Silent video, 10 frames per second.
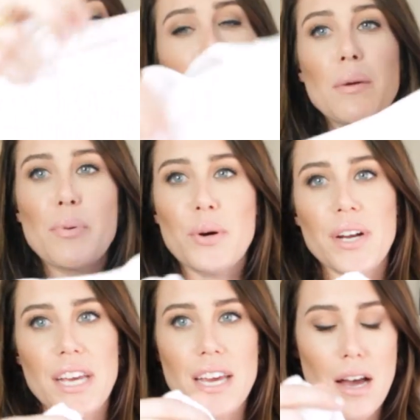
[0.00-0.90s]
really
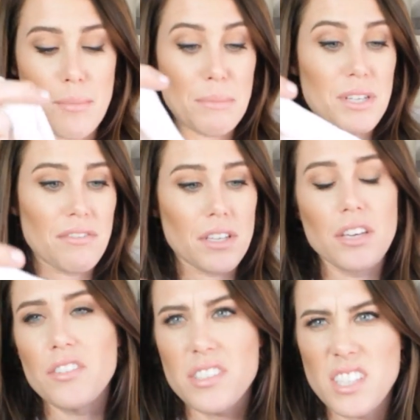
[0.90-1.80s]
pretty um, and
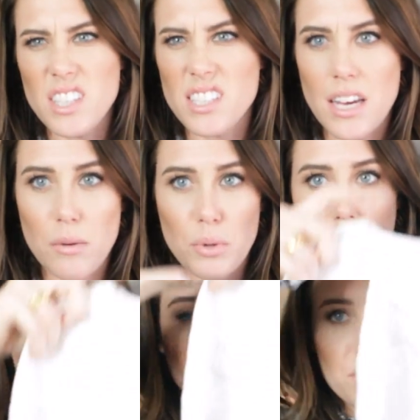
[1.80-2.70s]
definitely you'll see this on a
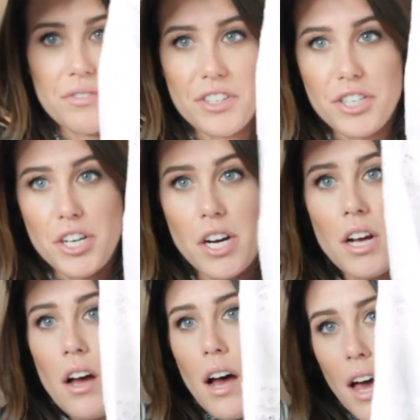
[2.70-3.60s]
blog post for sure
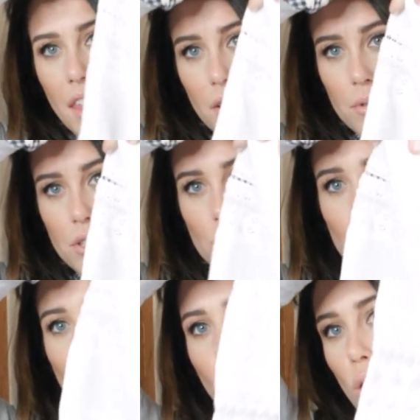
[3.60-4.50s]
I thought it was
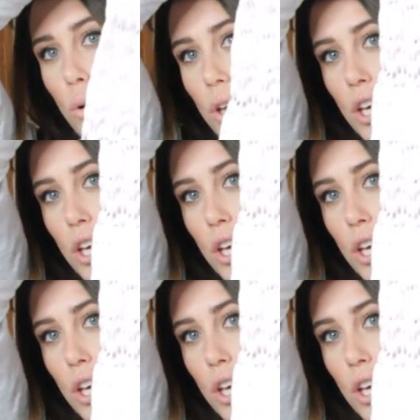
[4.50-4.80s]
so